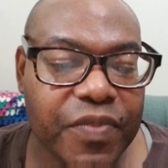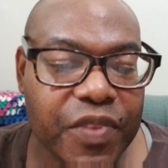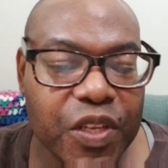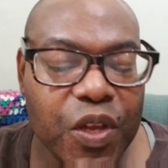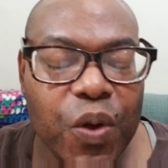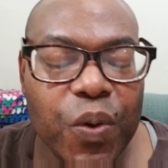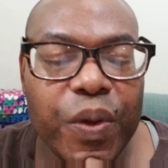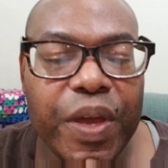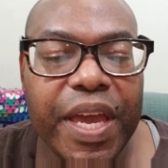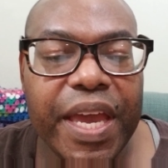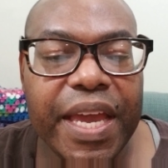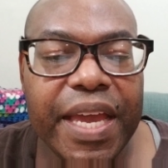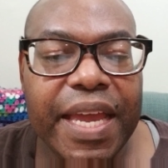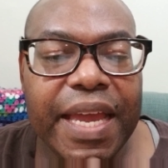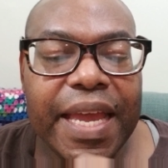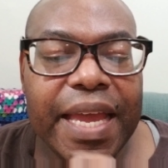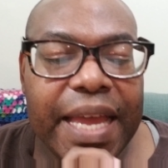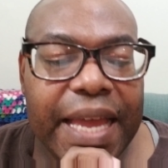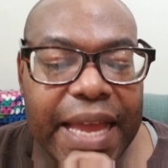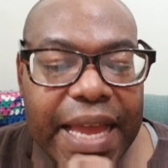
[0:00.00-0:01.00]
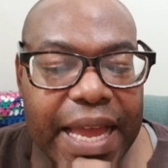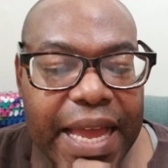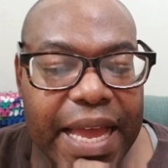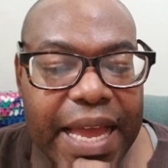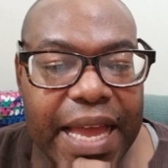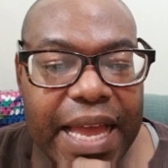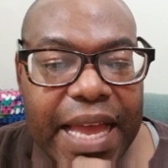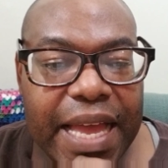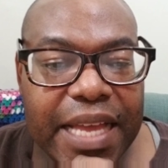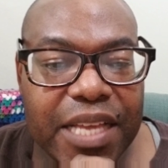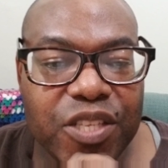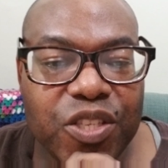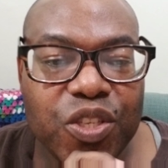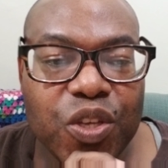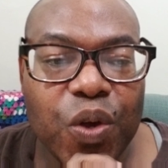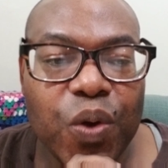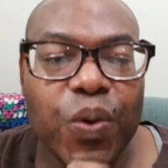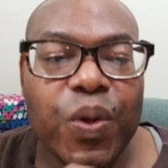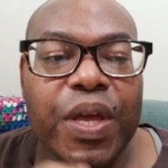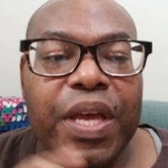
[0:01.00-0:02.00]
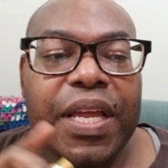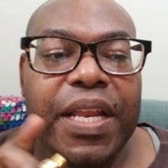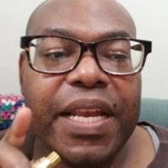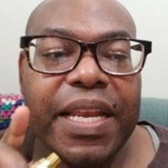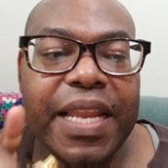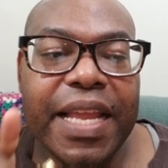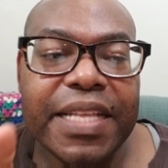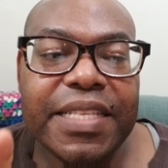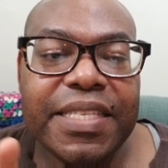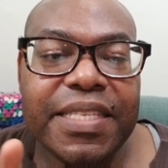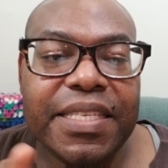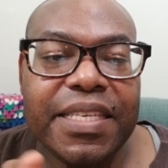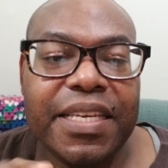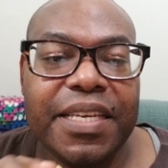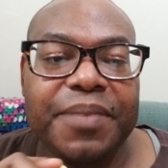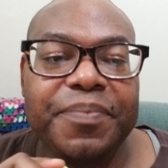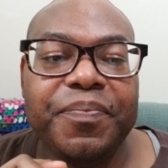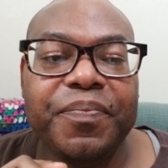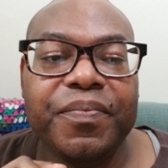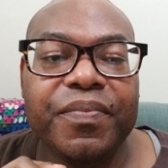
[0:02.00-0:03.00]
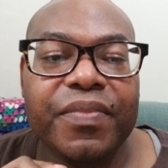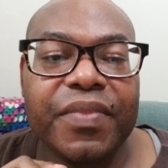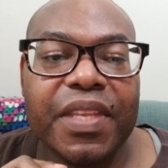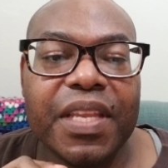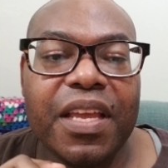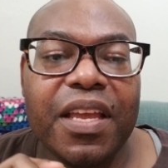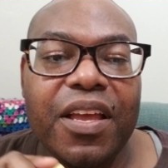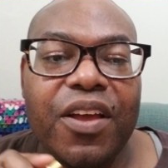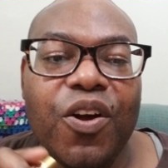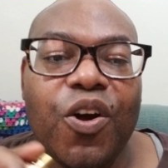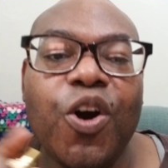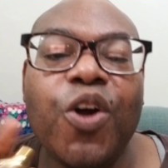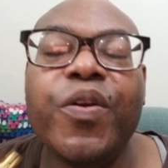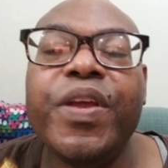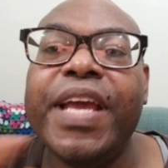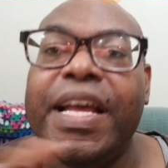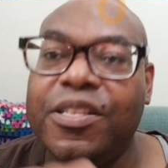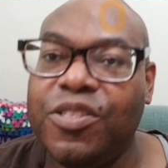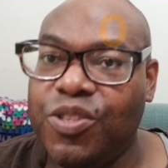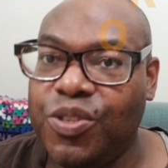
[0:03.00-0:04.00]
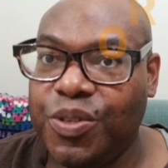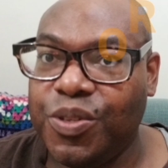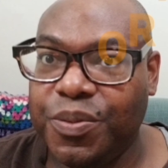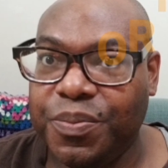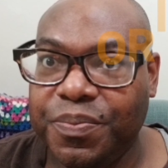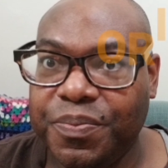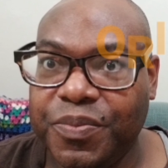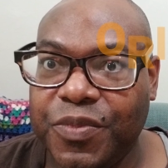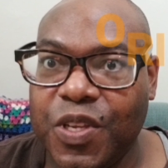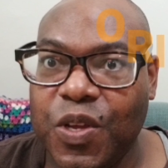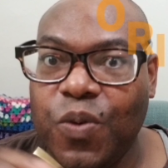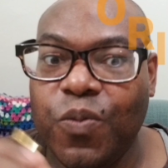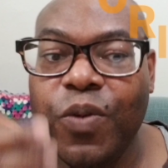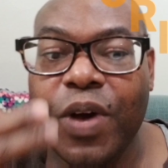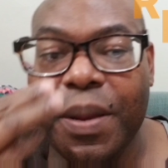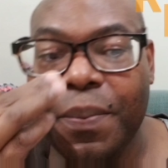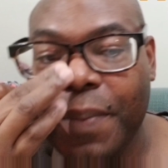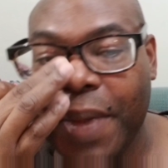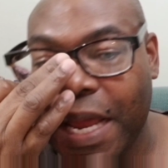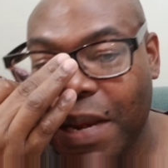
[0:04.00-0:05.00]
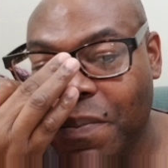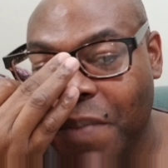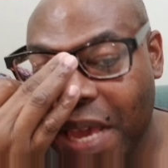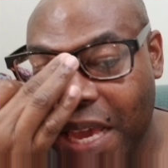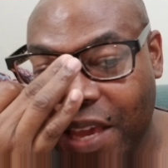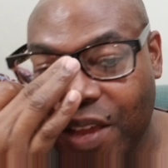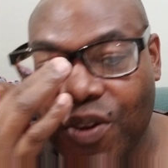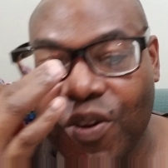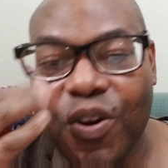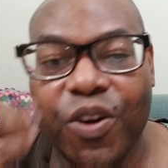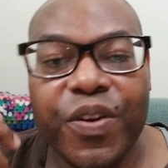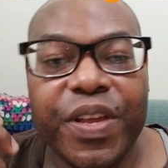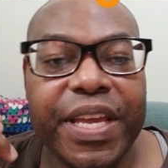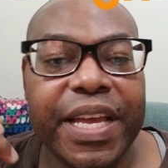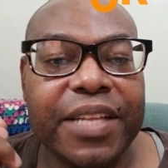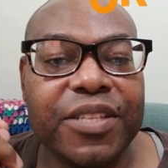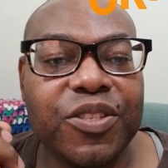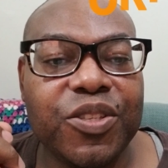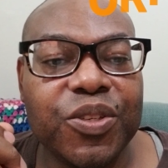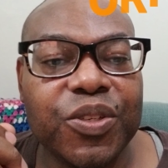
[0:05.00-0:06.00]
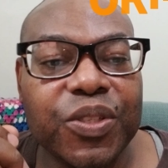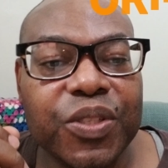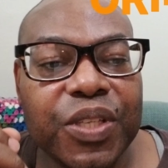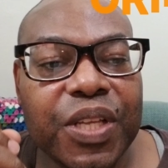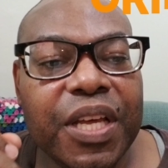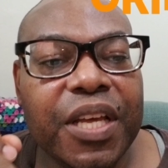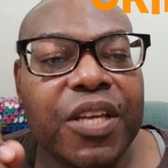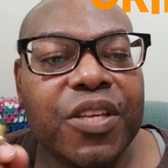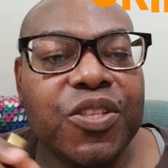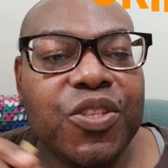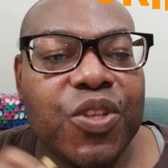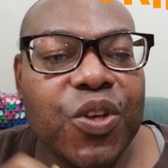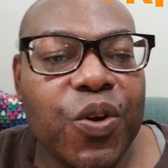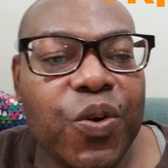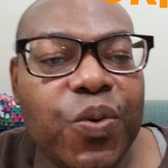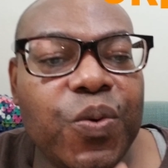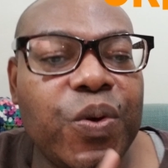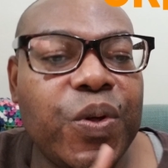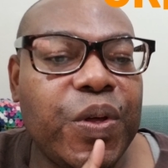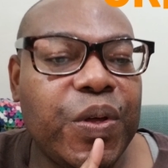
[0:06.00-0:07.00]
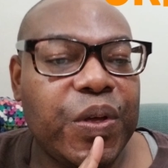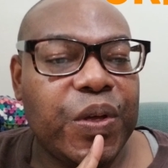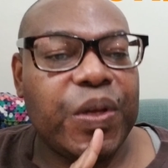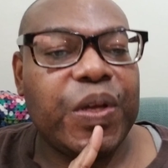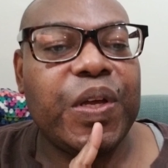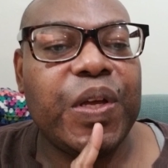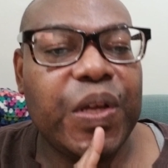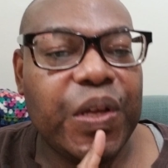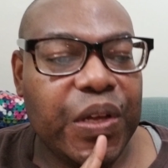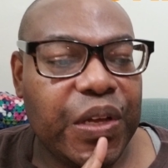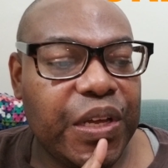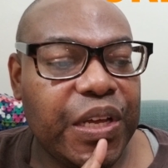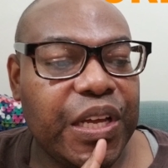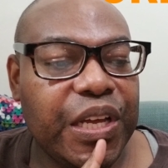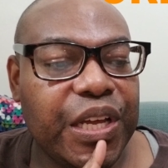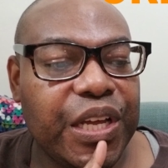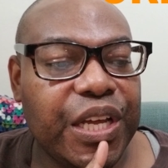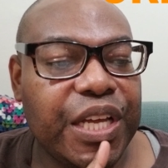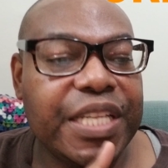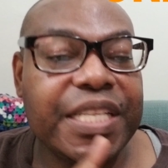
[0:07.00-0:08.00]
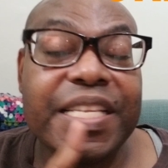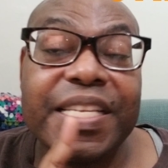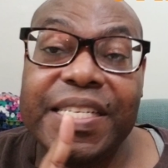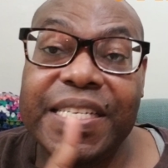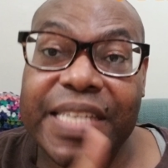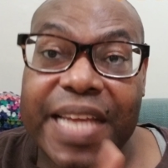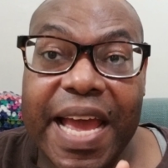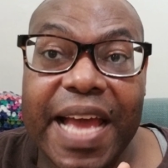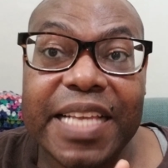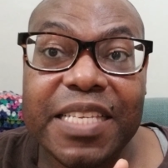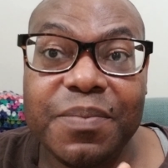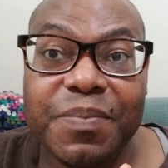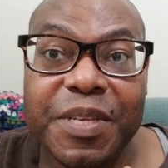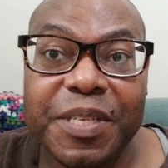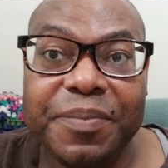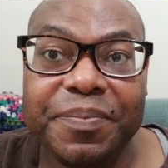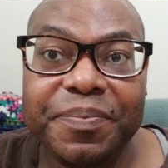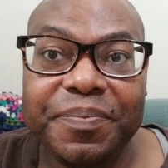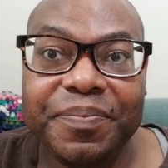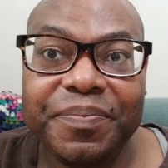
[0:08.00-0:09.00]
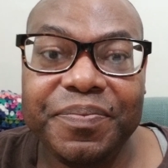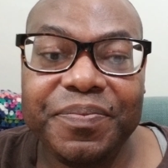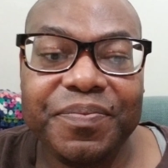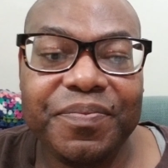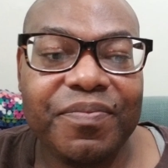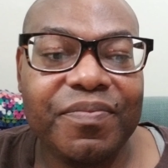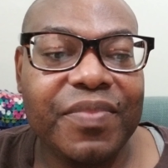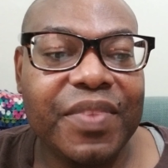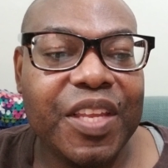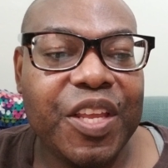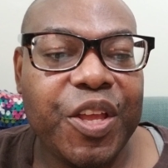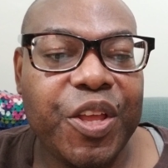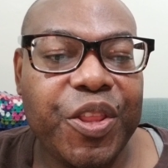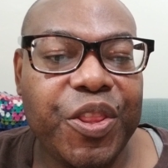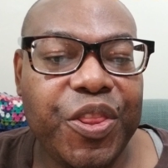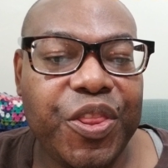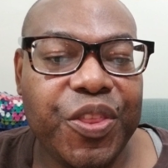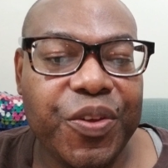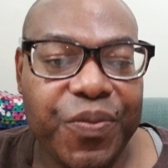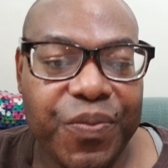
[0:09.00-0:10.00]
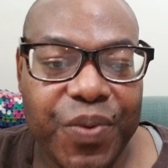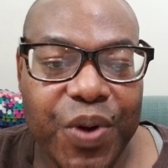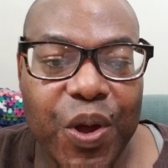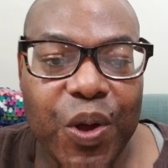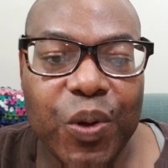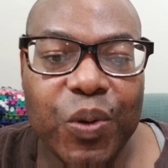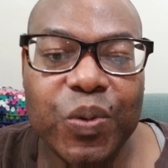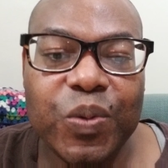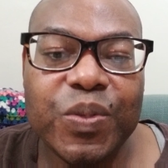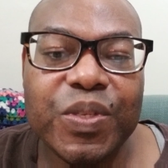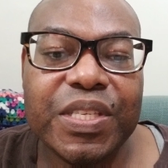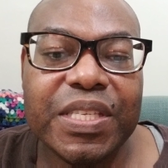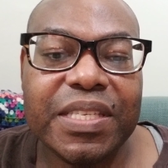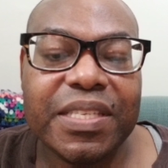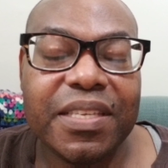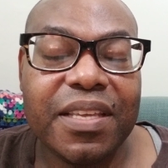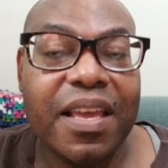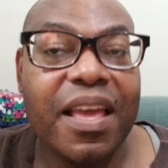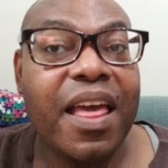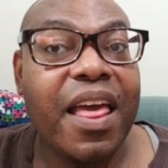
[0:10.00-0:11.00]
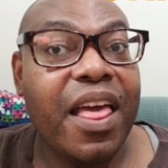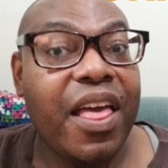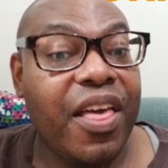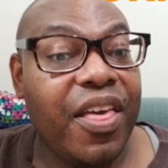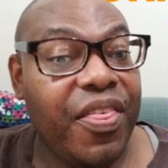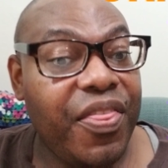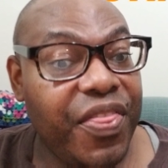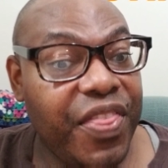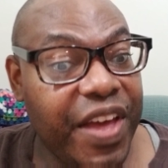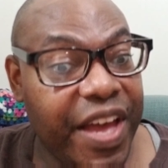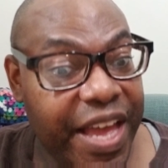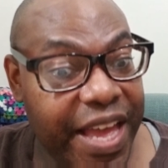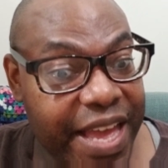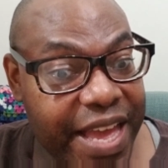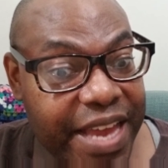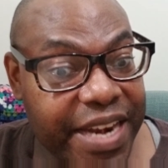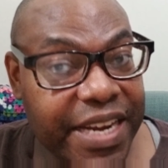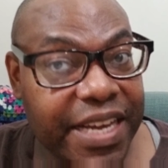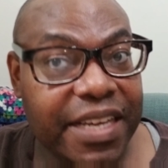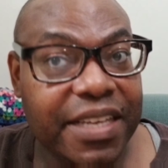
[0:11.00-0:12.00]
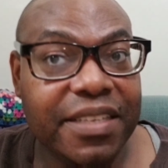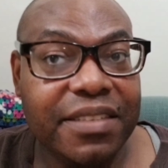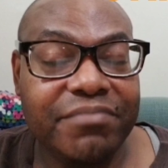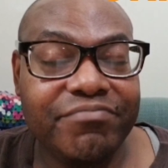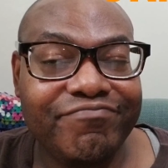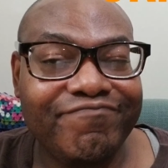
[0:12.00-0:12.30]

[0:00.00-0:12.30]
Okay, so let's see. Oriental. What might make it oriental? So the jasmine, the rose, the henna,